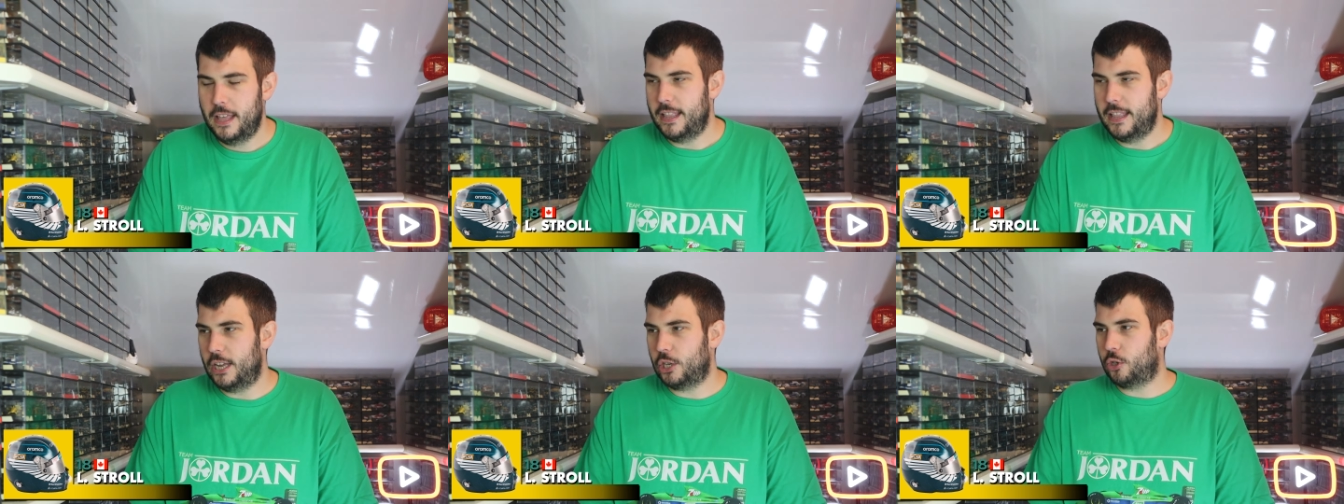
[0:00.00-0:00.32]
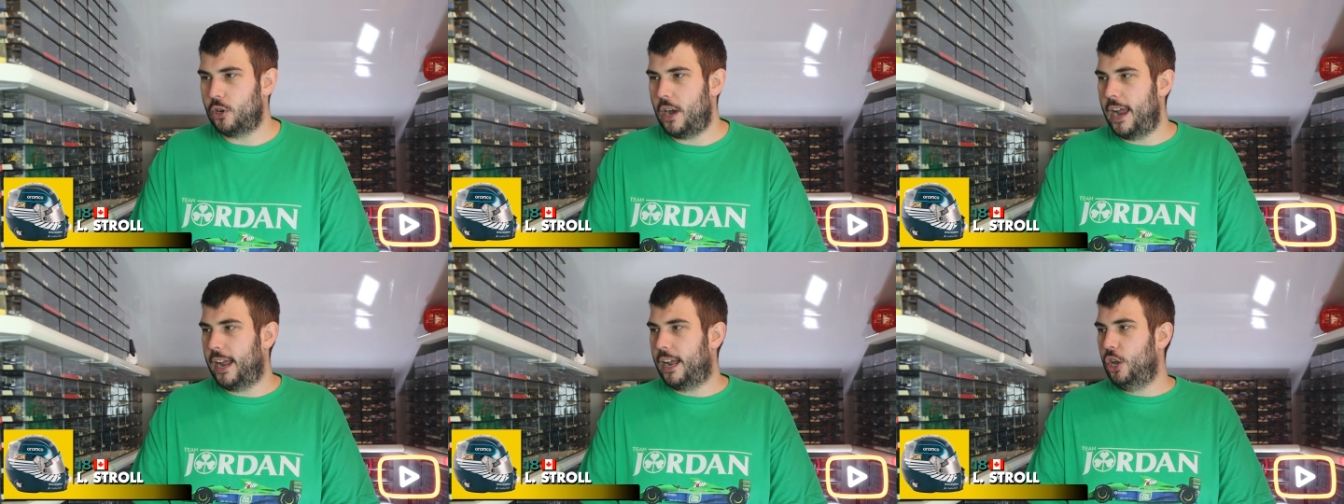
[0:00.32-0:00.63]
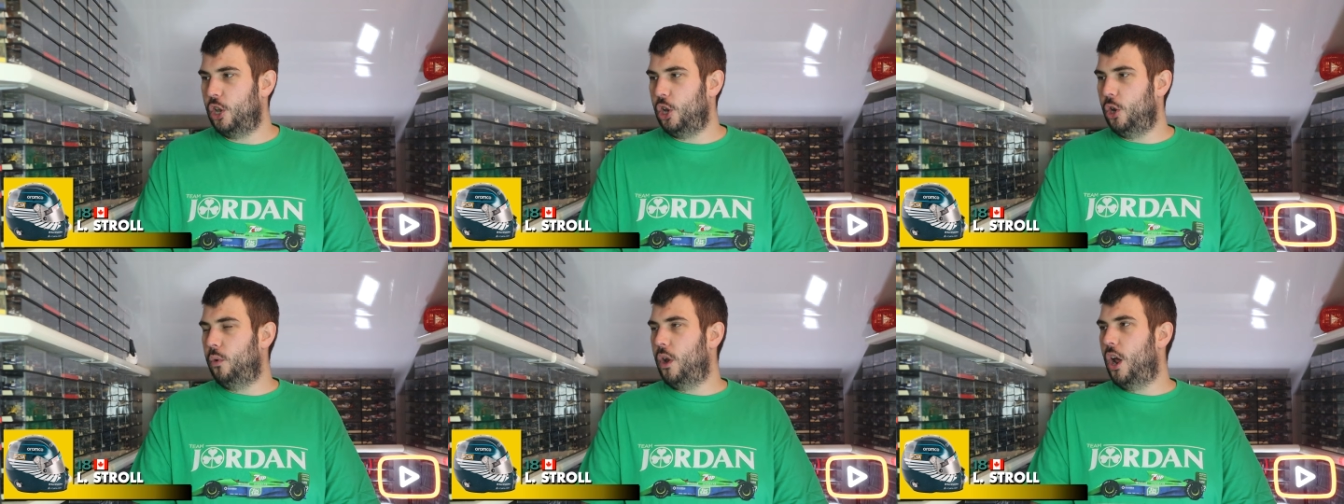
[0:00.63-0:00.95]
That's right,
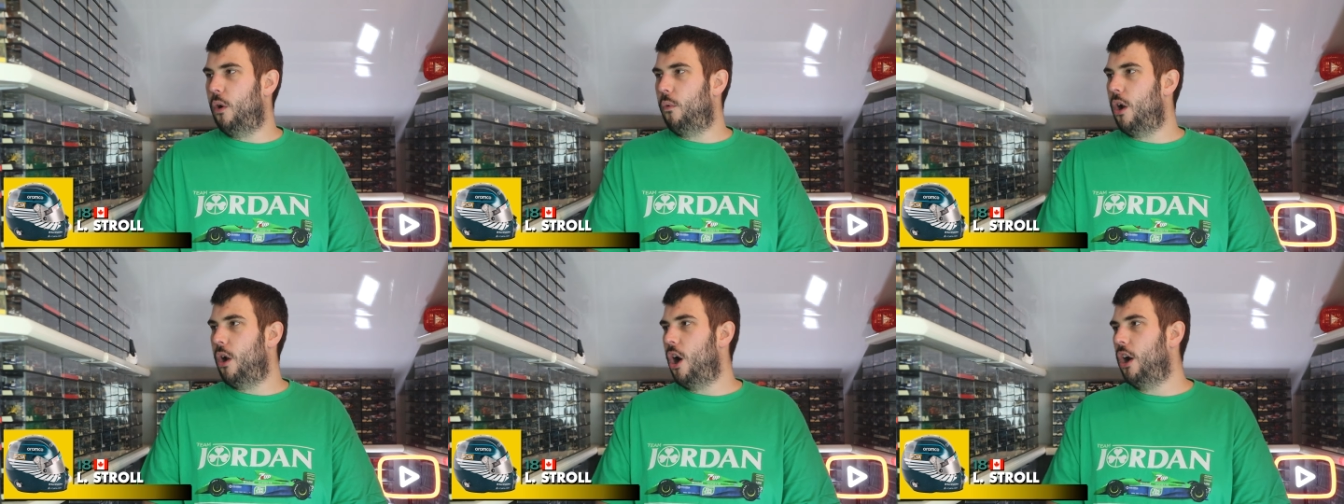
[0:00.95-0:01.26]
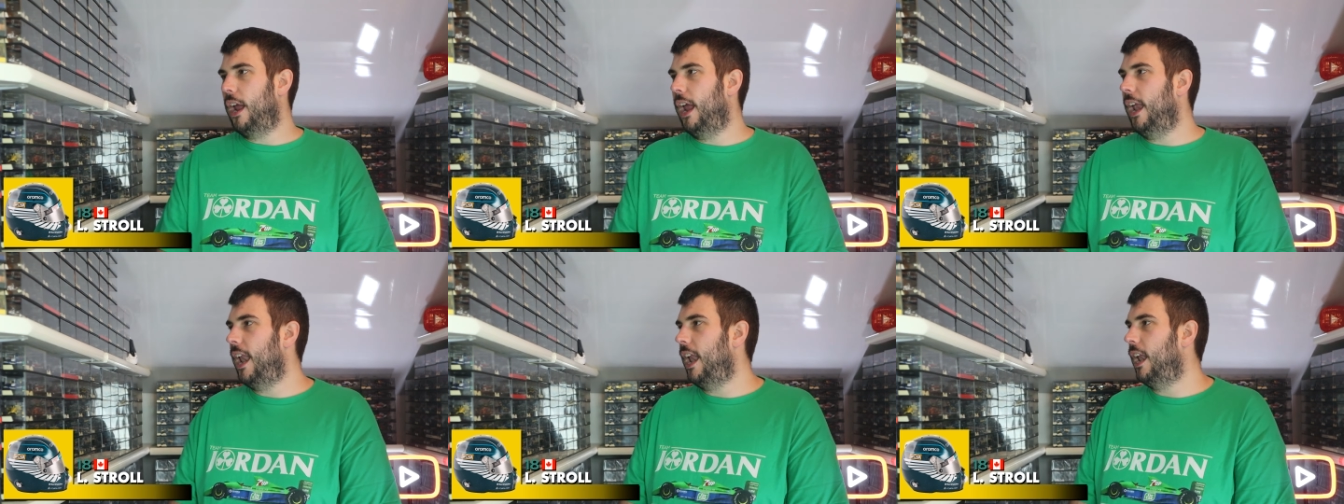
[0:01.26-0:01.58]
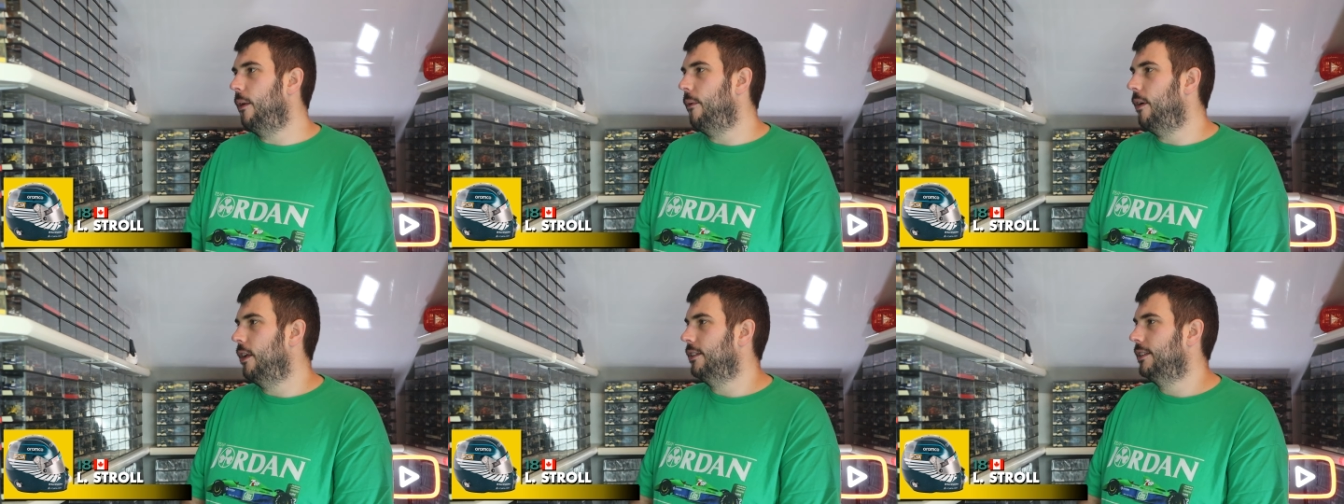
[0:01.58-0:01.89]
could do no wrong in
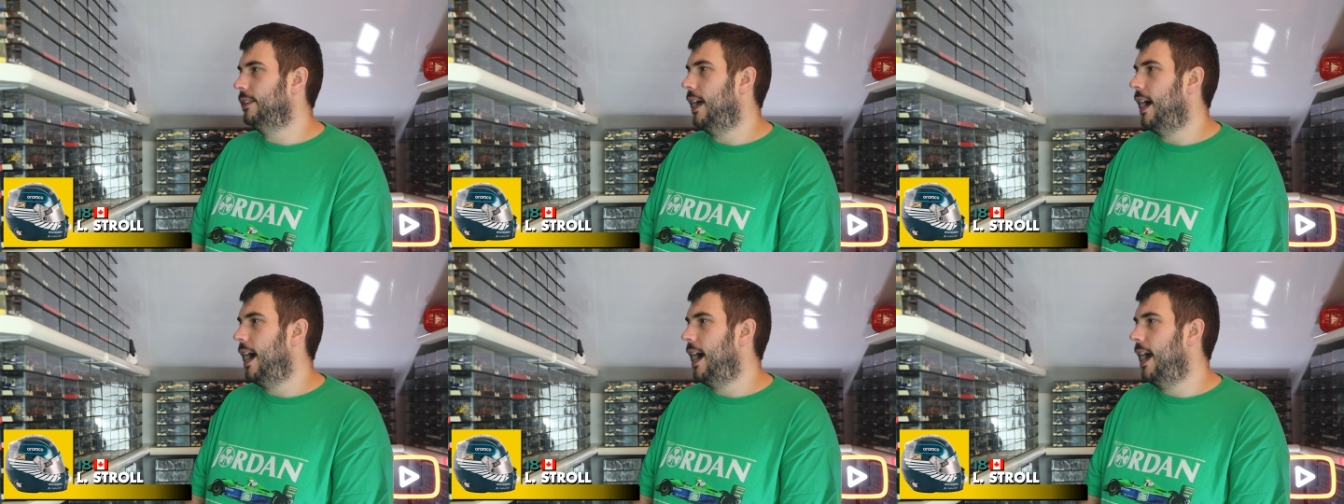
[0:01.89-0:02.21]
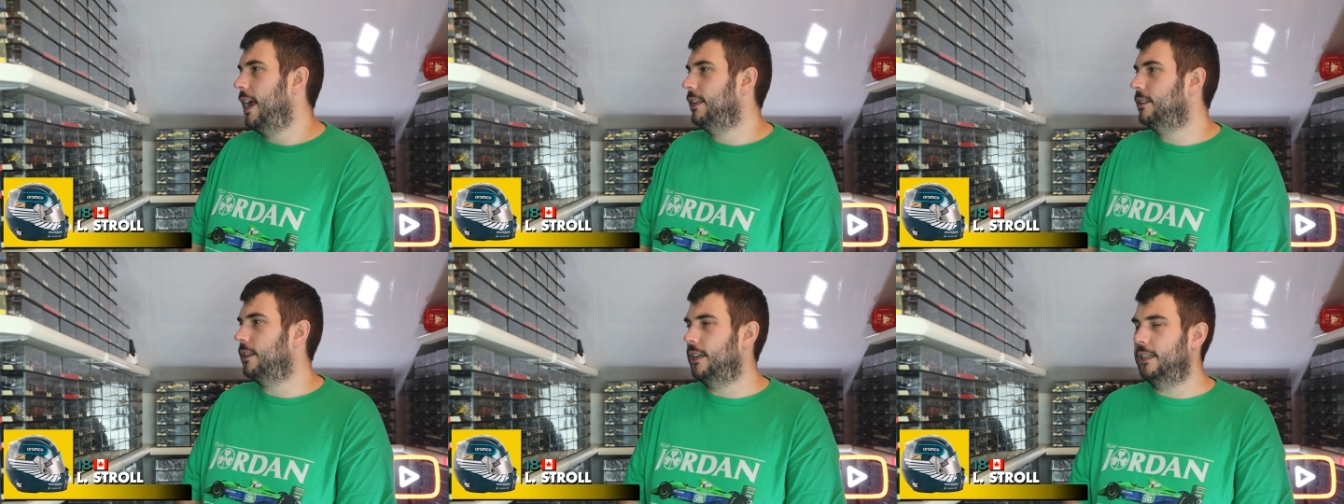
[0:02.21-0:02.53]
anyone's eyes,